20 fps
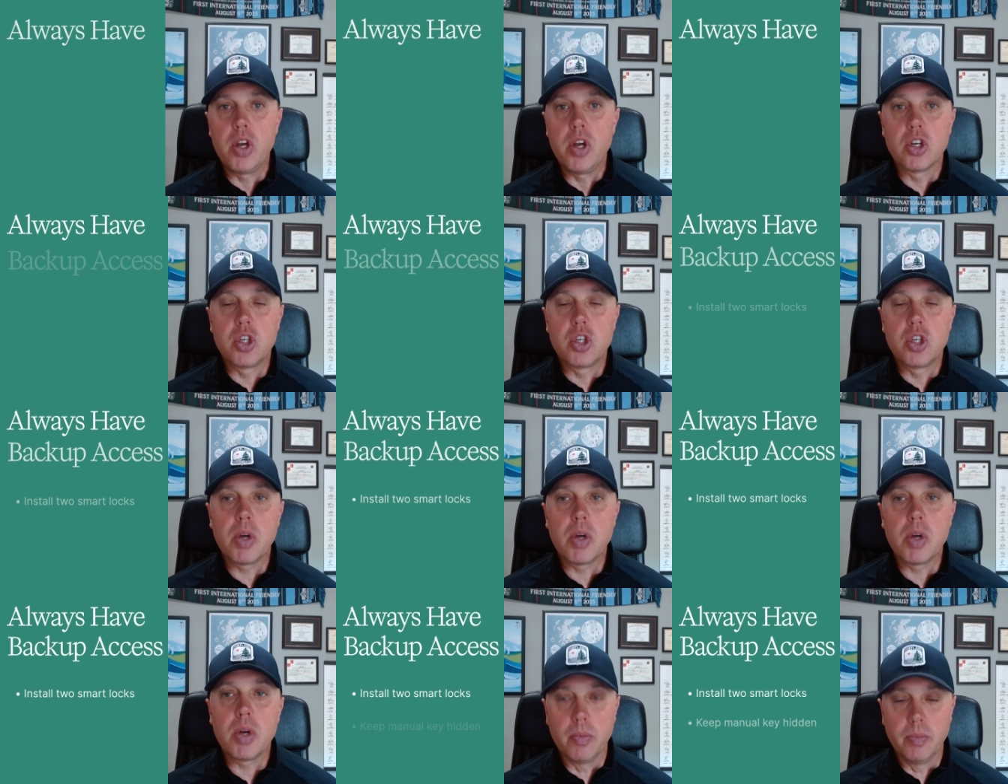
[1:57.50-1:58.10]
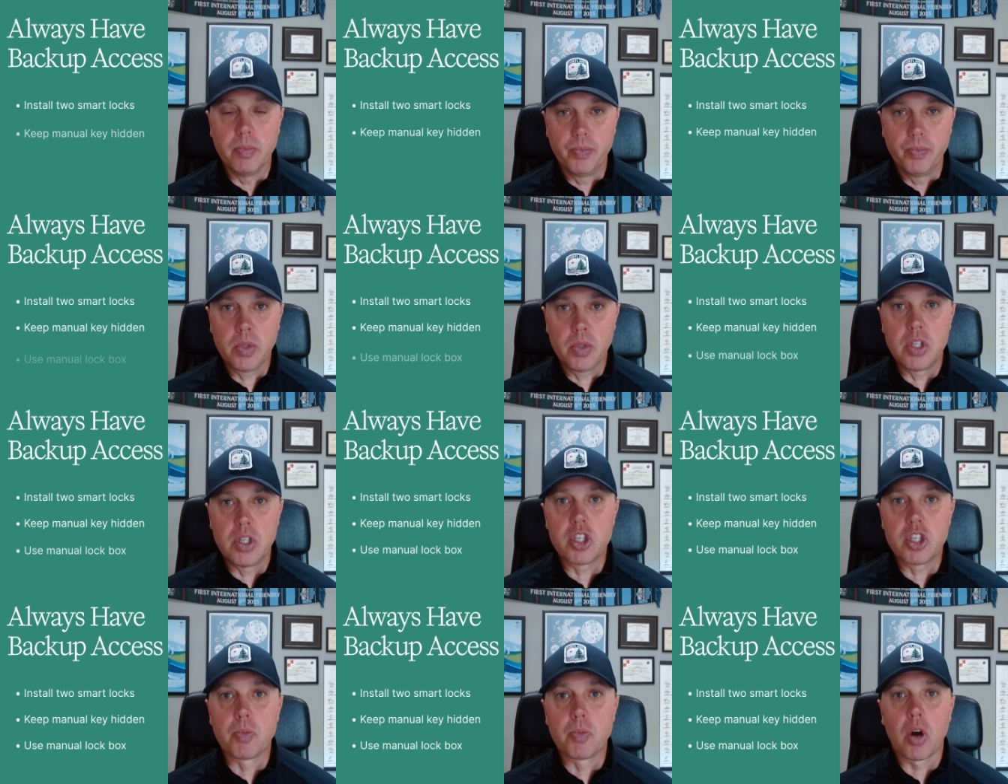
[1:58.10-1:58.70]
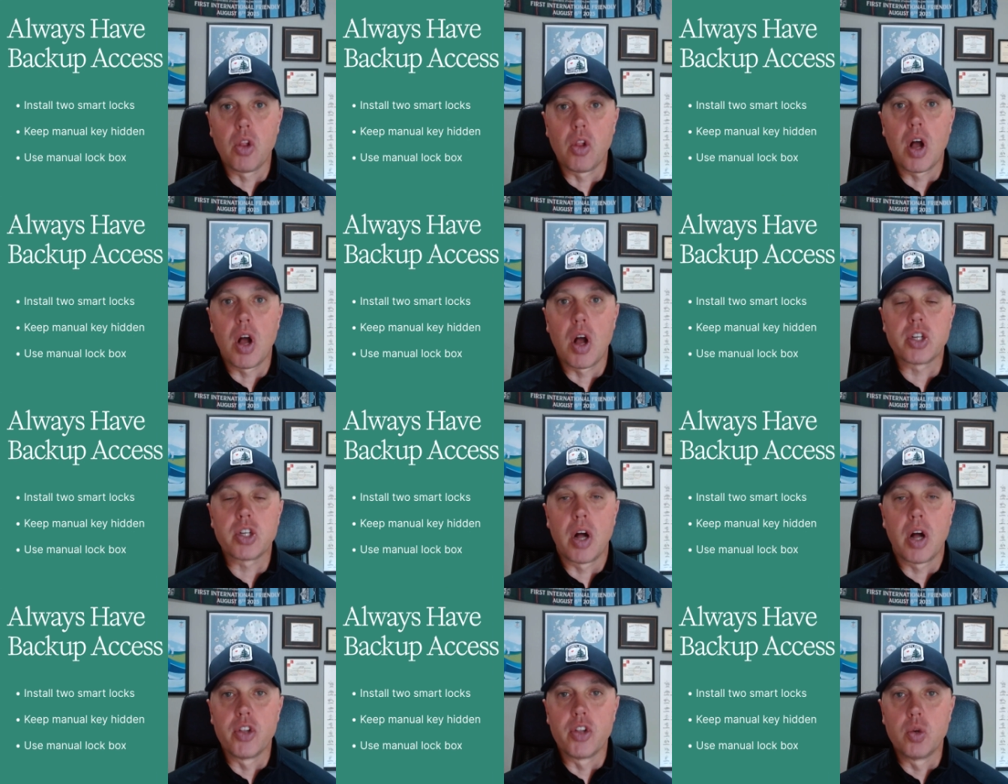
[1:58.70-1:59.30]
you're doing these smart
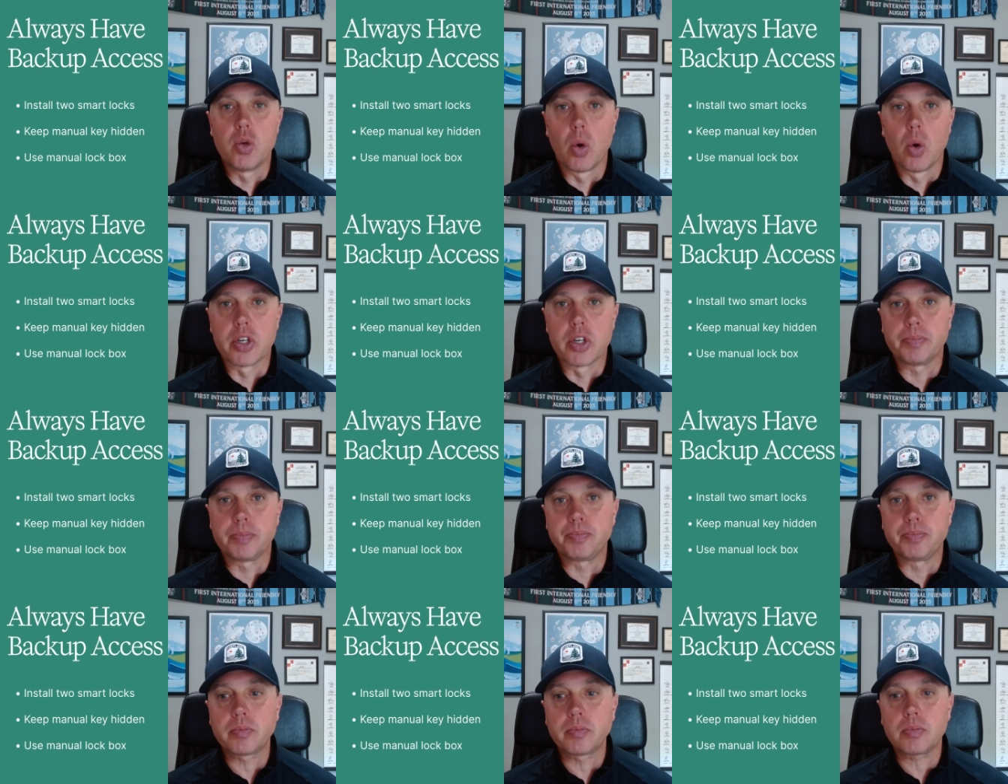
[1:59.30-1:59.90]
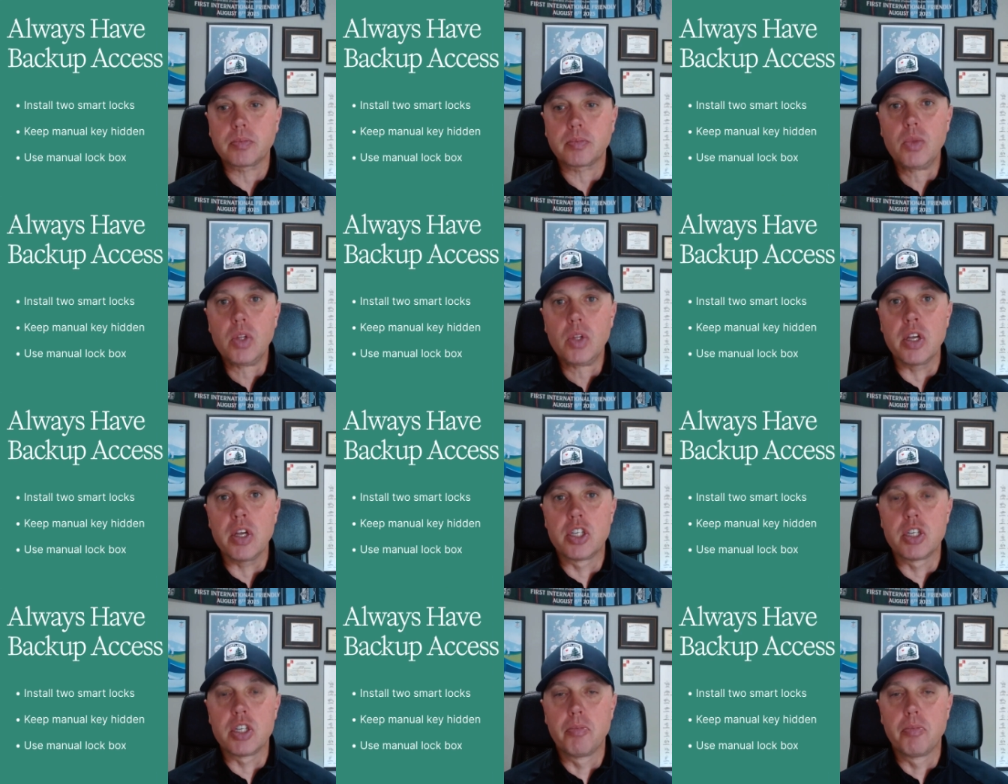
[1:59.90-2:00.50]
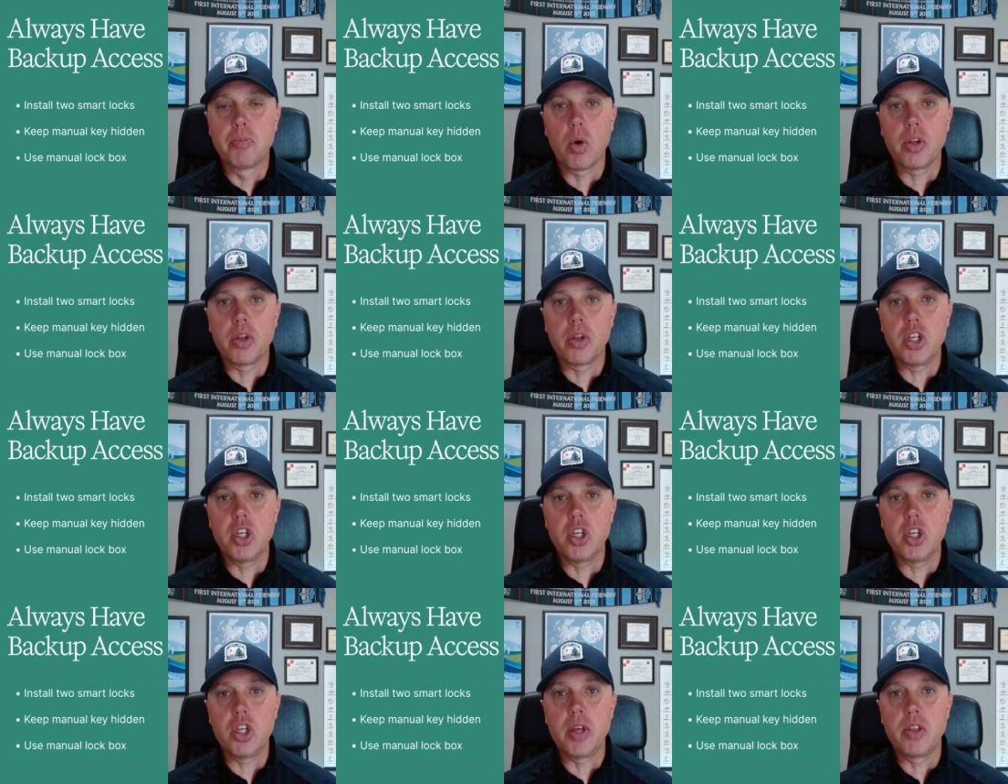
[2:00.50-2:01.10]
locks on the doors, it's important
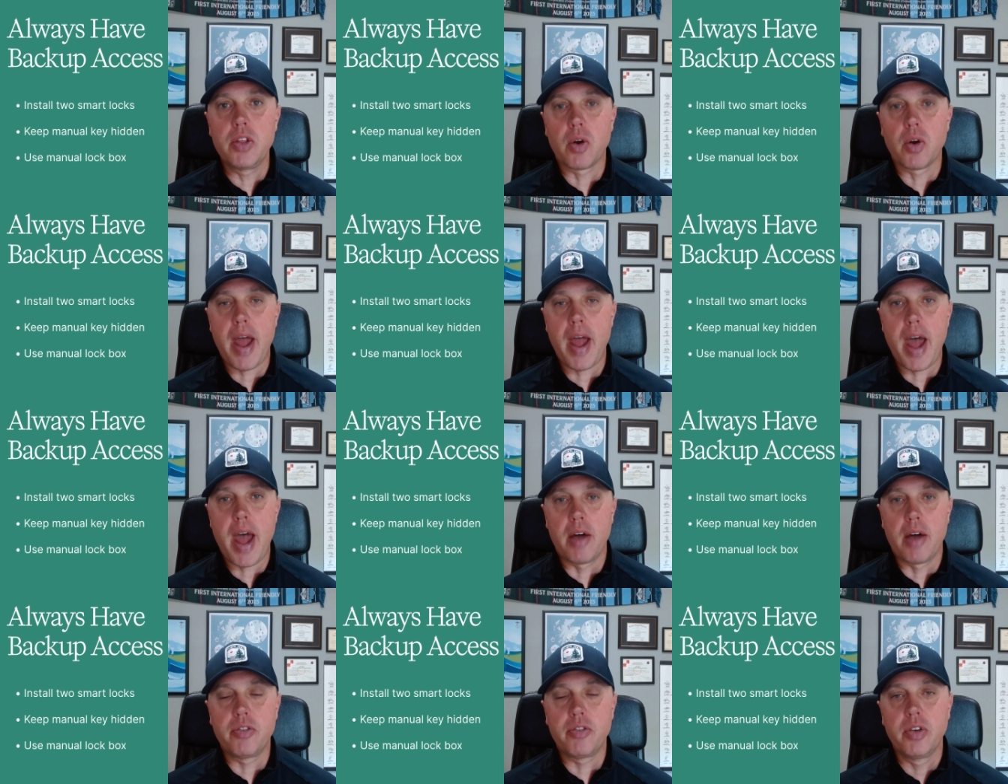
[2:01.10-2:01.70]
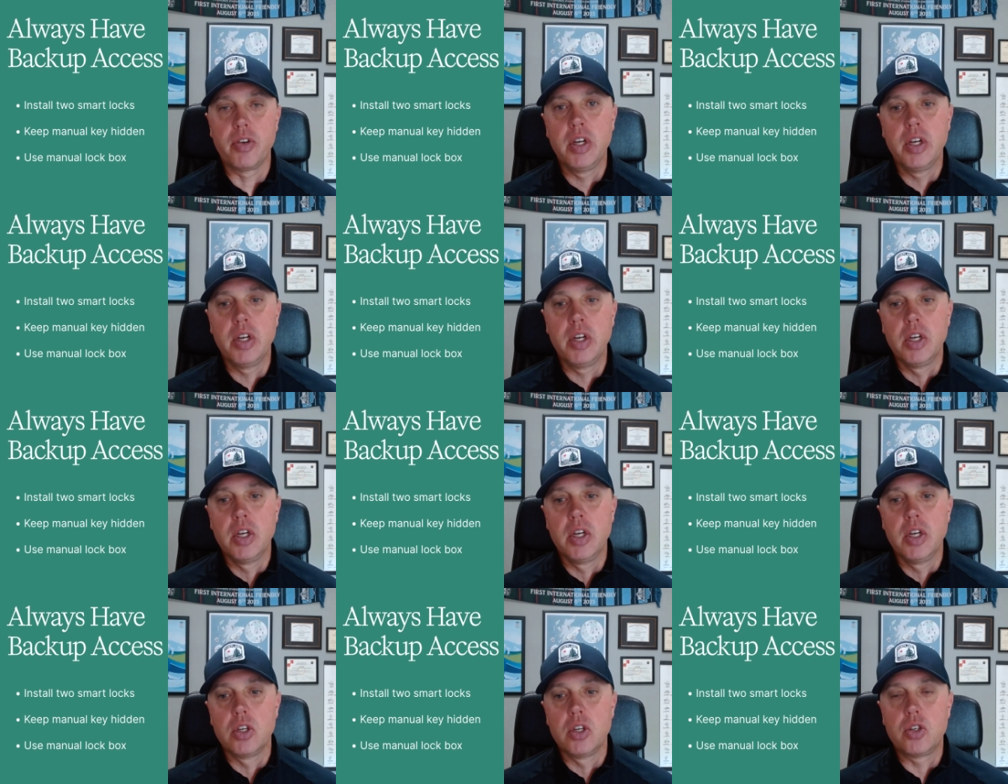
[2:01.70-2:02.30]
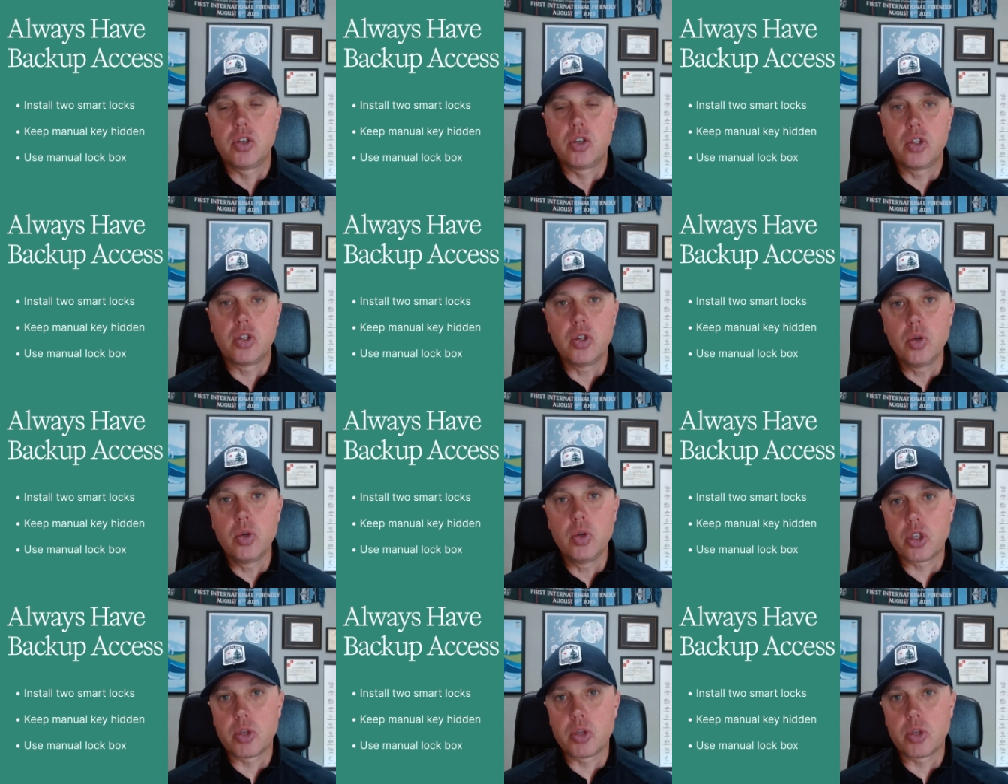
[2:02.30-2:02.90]
that you either have
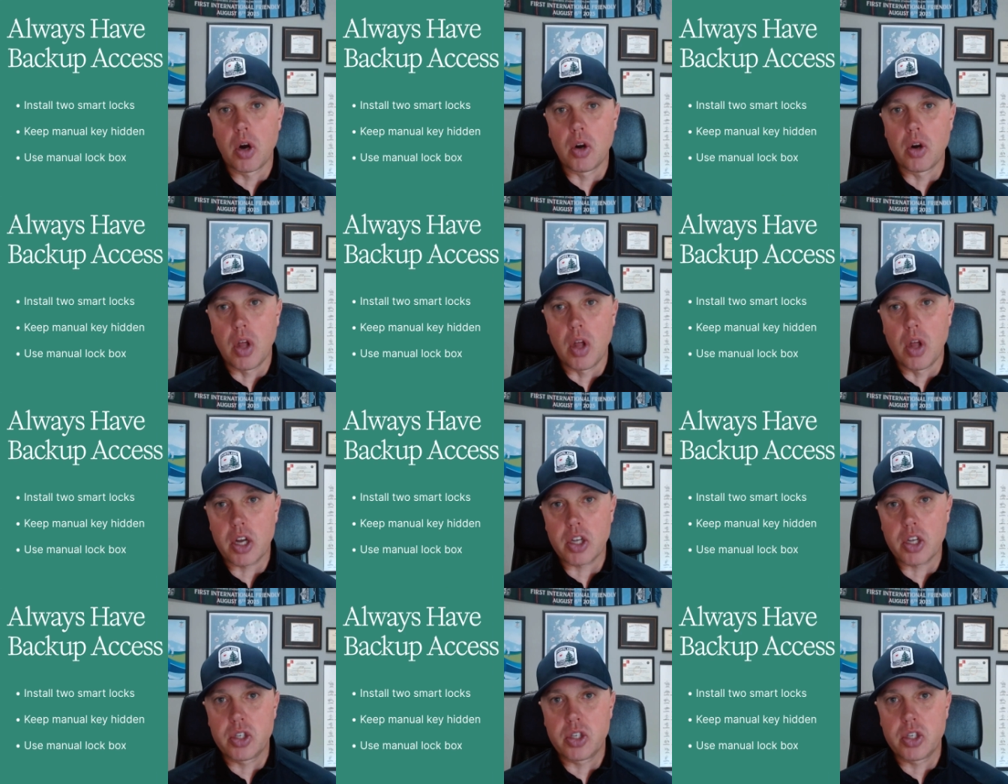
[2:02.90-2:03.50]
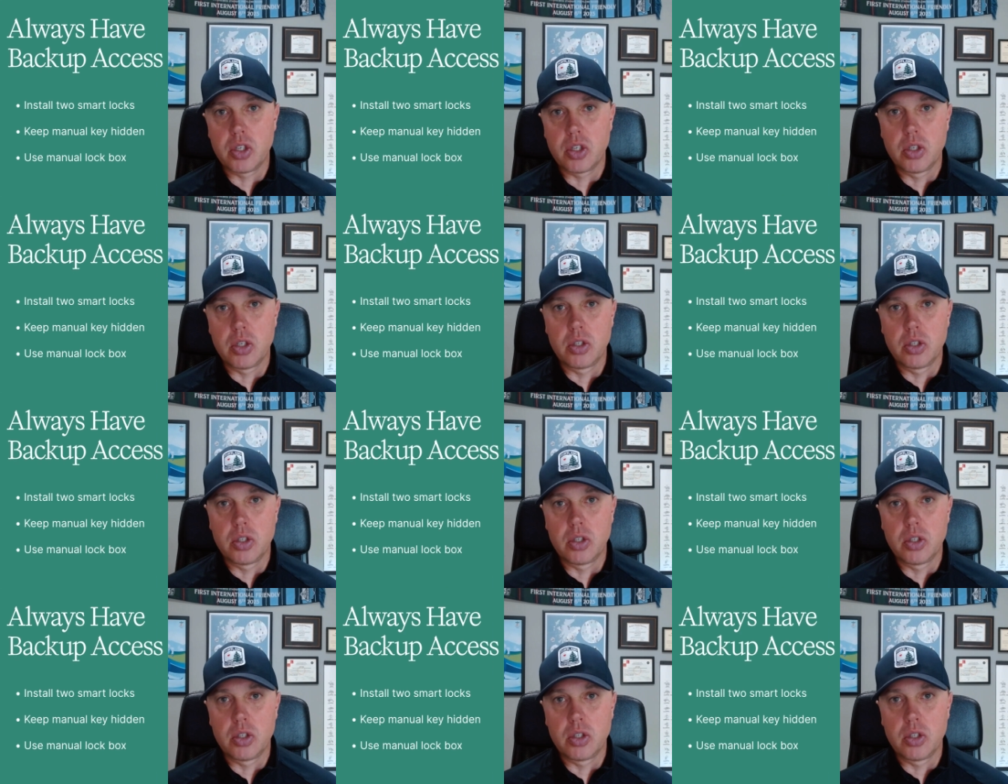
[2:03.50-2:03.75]
two smart locks